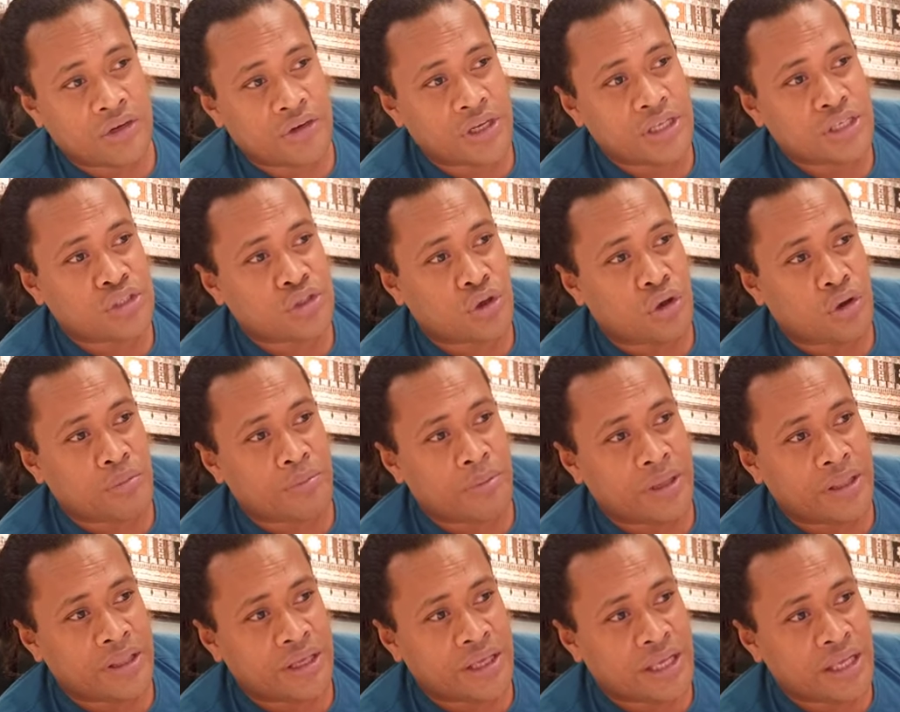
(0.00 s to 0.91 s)
great song
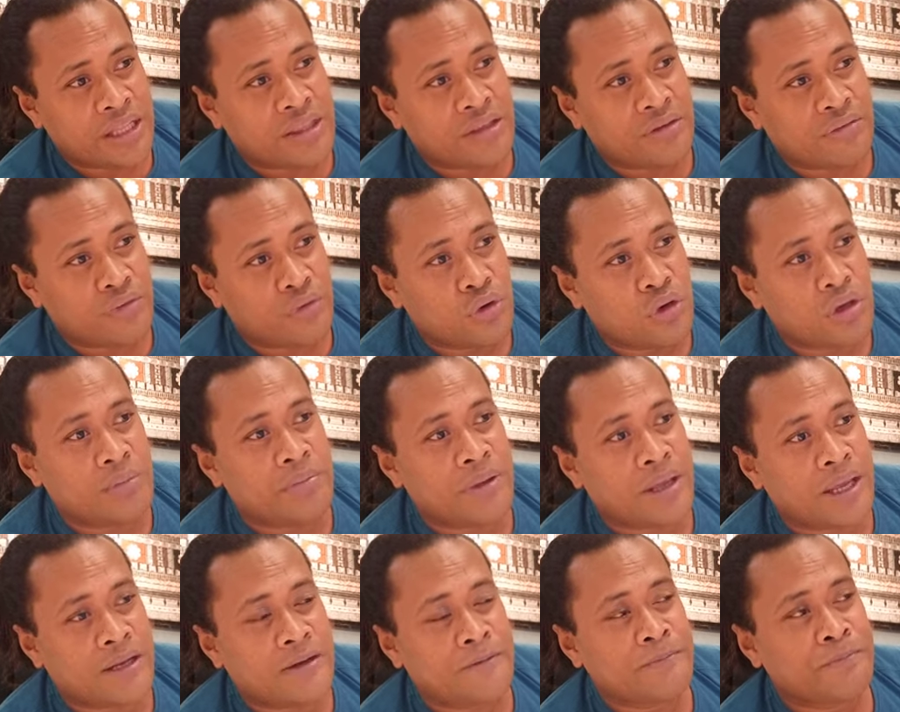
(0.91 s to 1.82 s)
by the Gaither Vocal
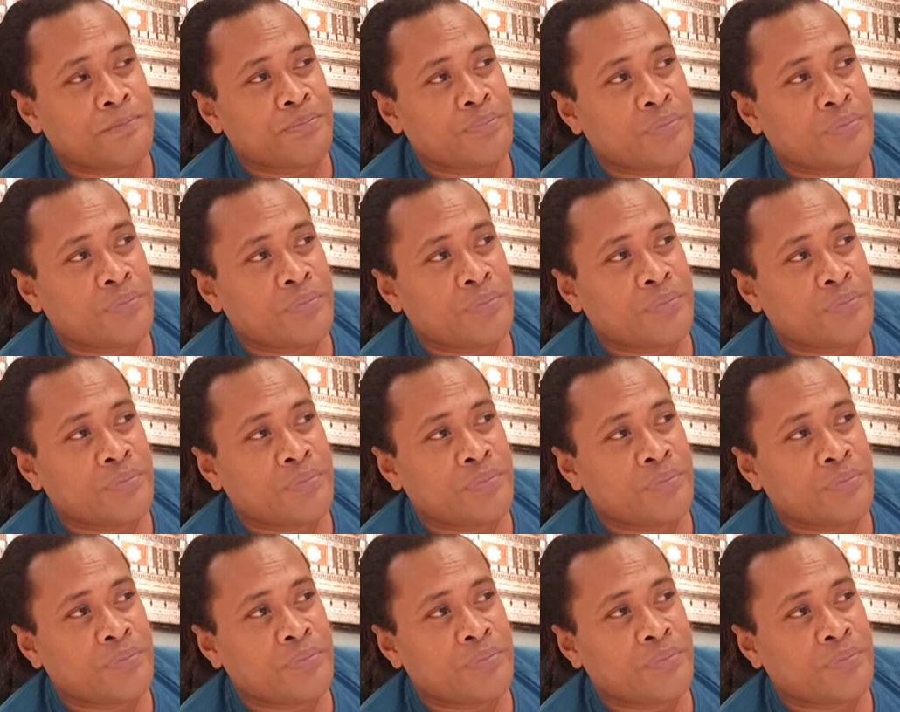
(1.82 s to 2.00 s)
Band,